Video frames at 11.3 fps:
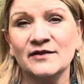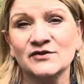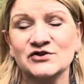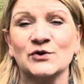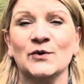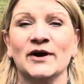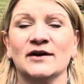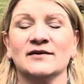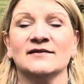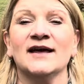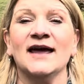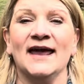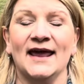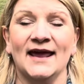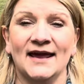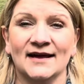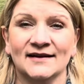the soil
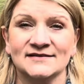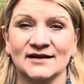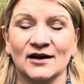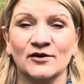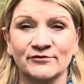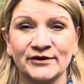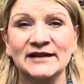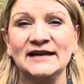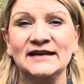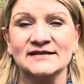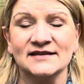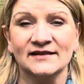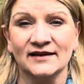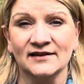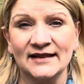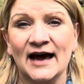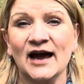and release the
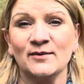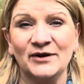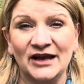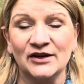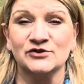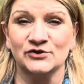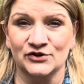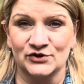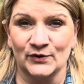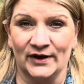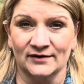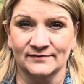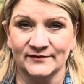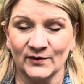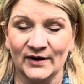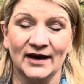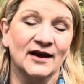lime into the soil.
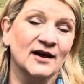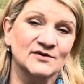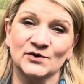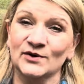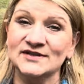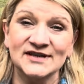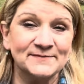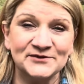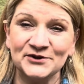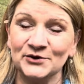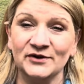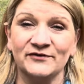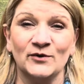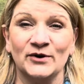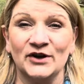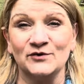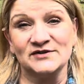Okay, so it's up to you if you
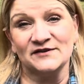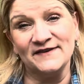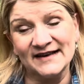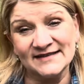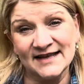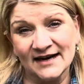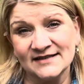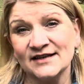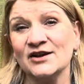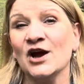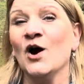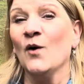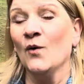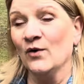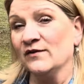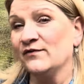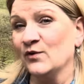want to use the fast acting
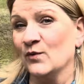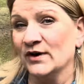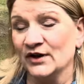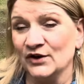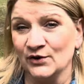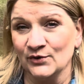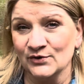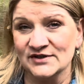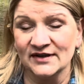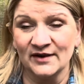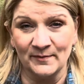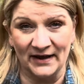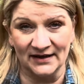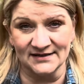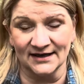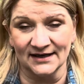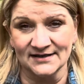or if you want to use the
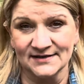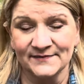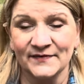pelletized.